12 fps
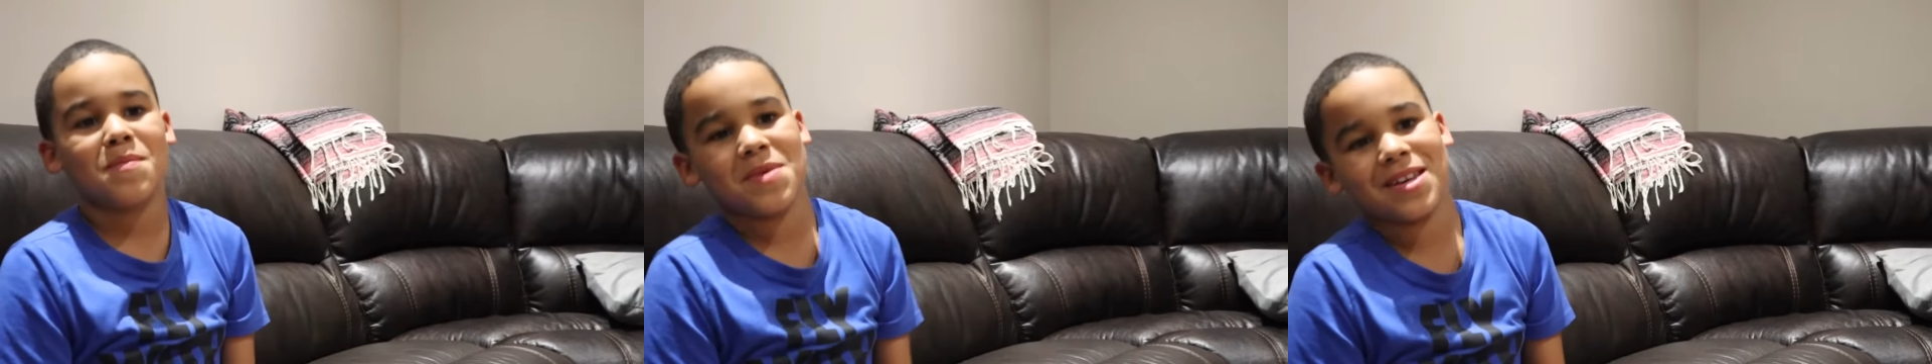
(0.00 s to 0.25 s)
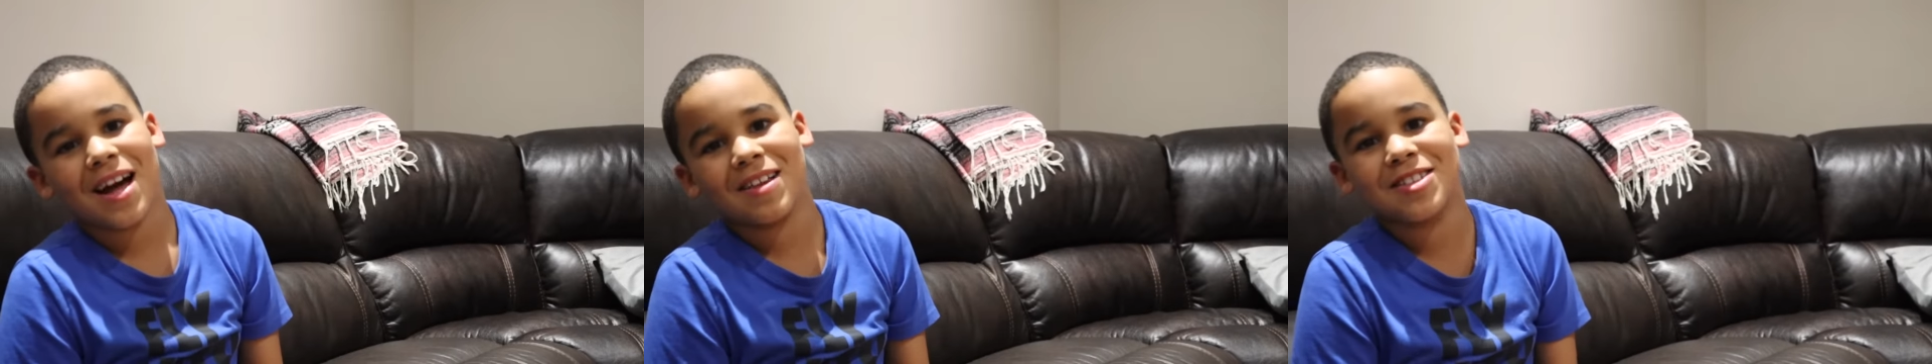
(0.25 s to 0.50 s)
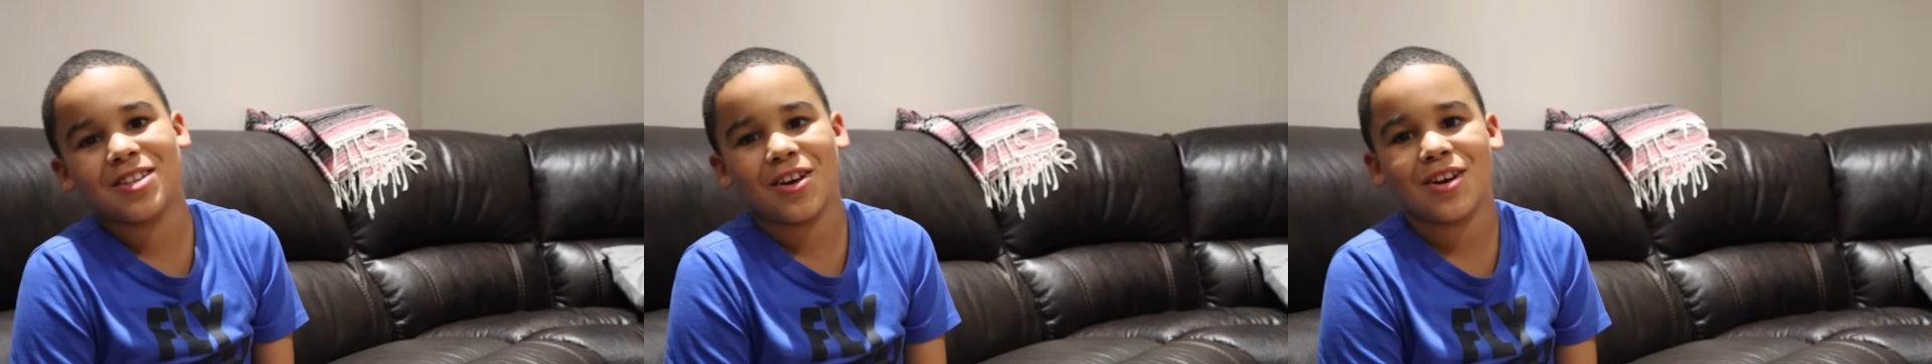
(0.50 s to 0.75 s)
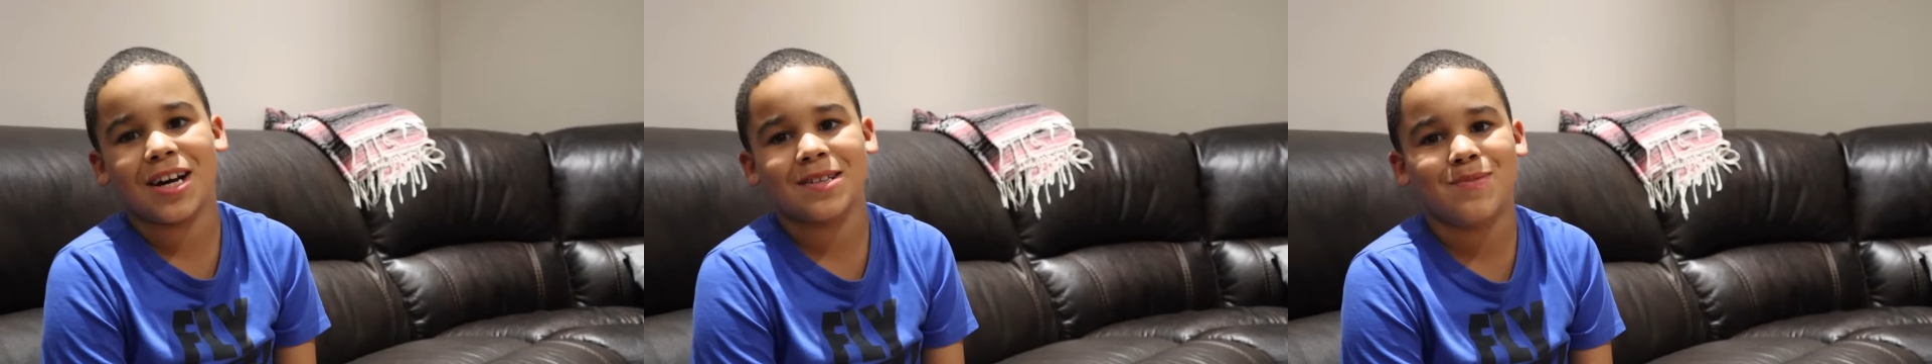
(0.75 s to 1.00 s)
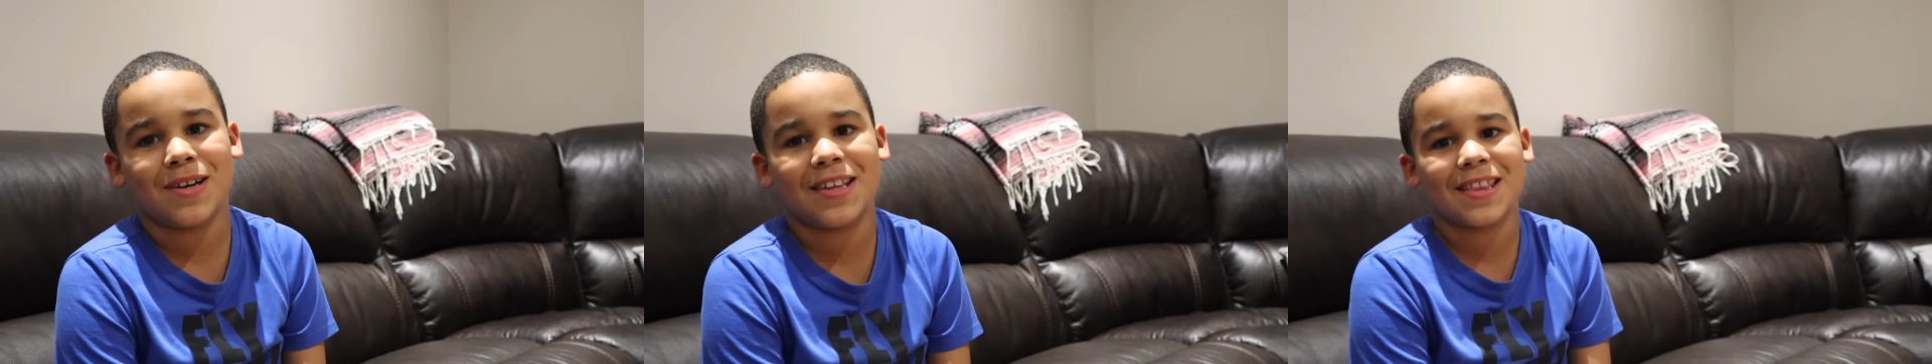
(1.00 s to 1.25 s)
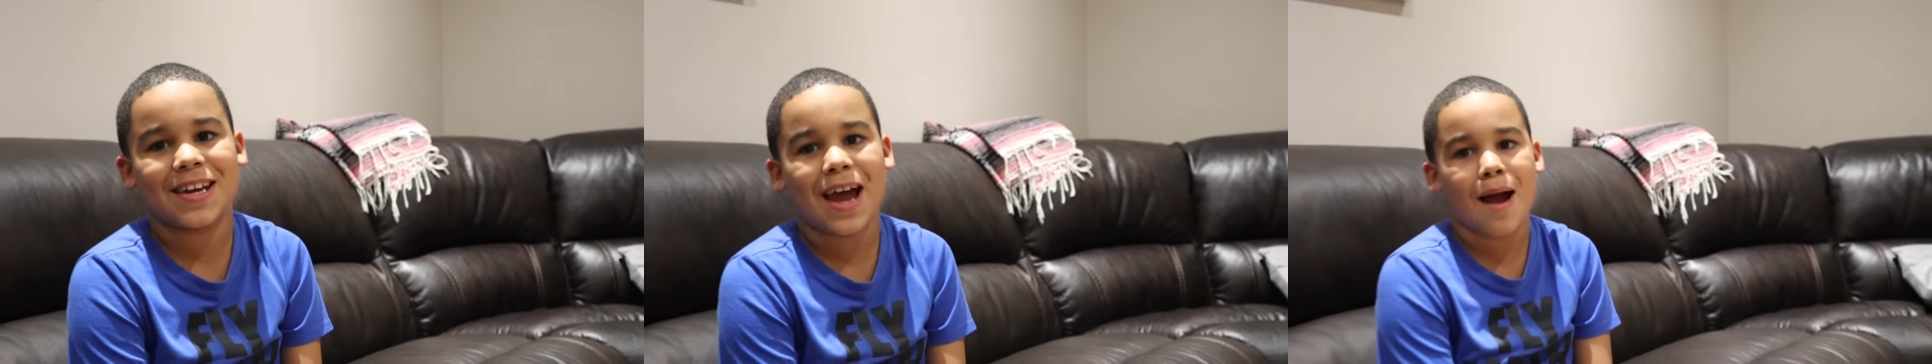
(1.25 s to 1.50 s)
me and Cali saw you guys
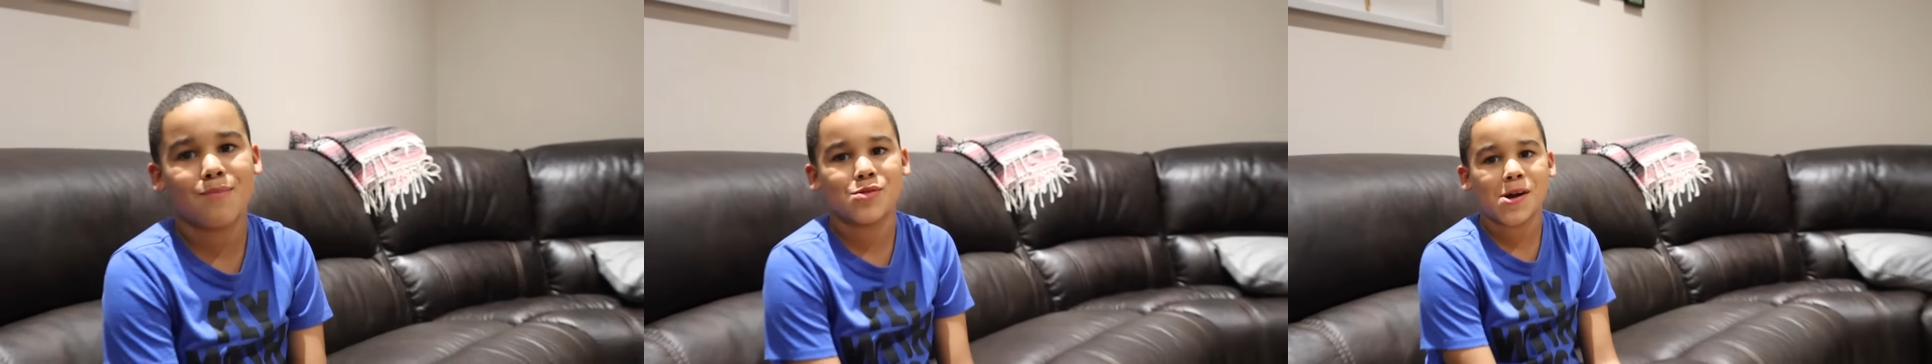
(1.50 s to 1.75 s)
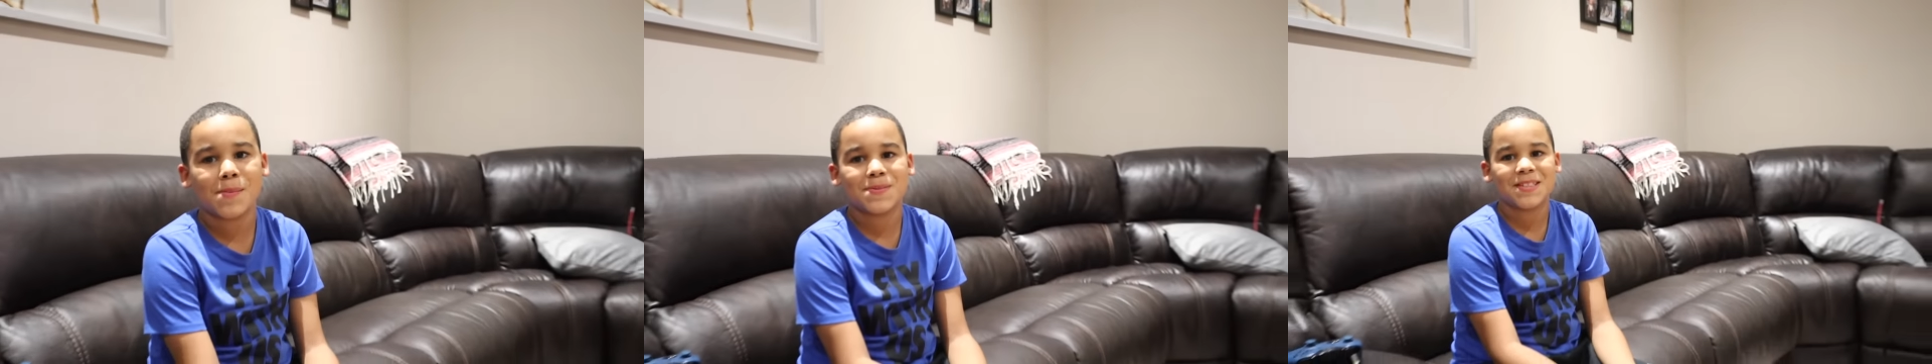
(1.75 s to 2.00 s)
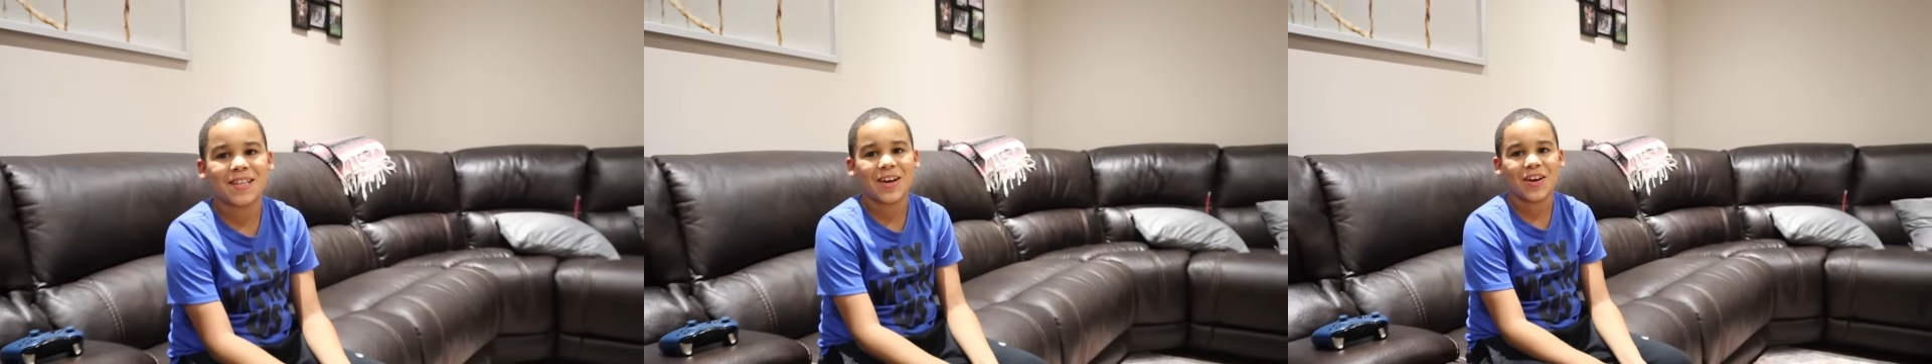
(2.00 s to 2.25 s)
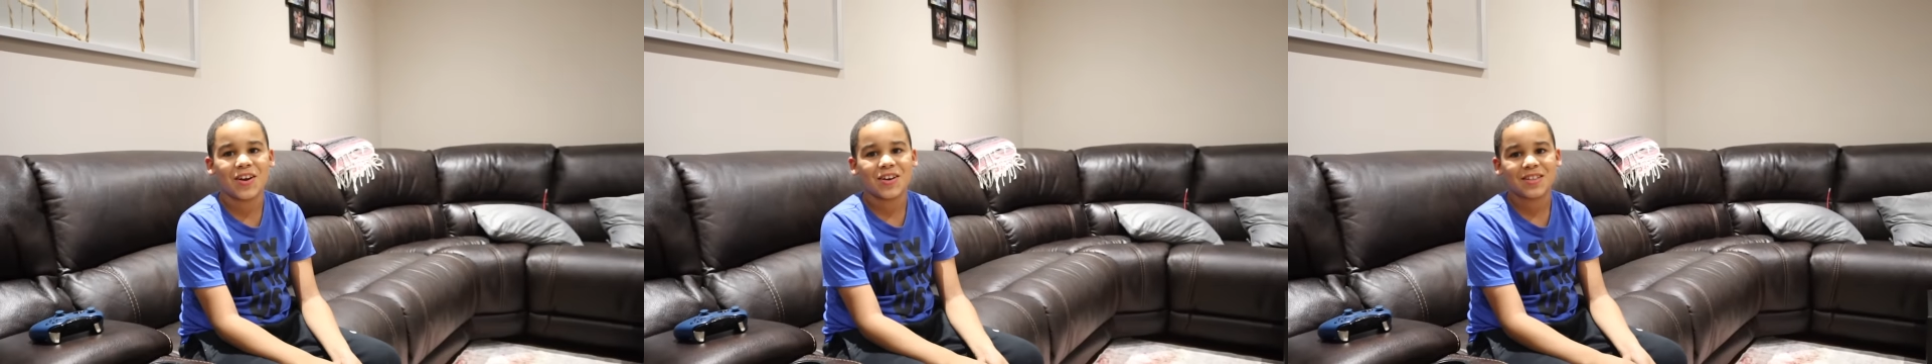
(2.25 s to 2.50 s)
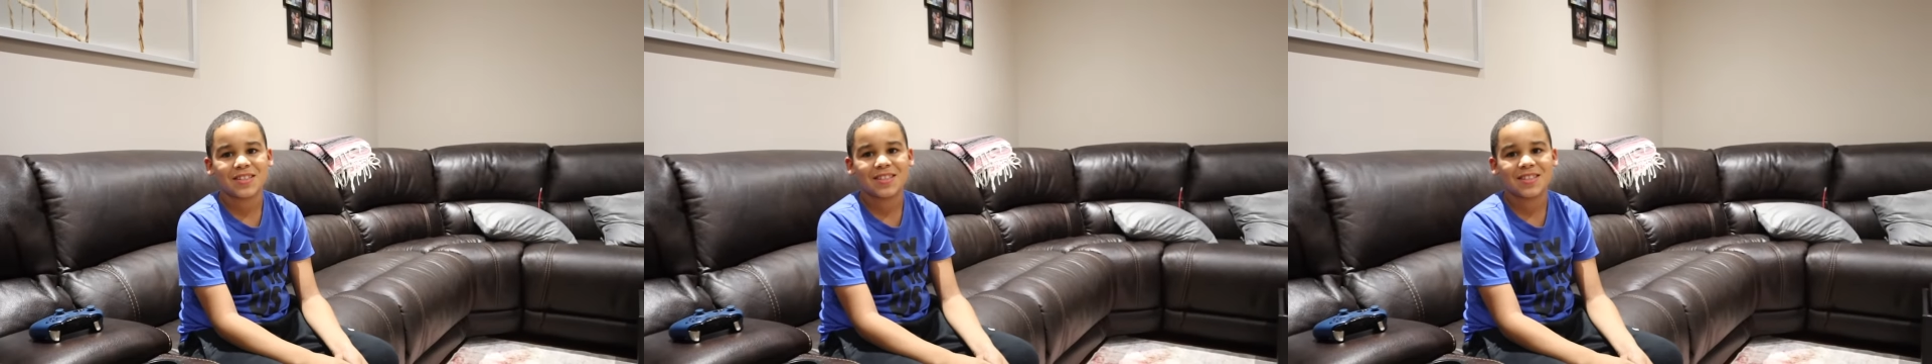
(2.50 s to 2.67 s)
bringing the camera upstairs.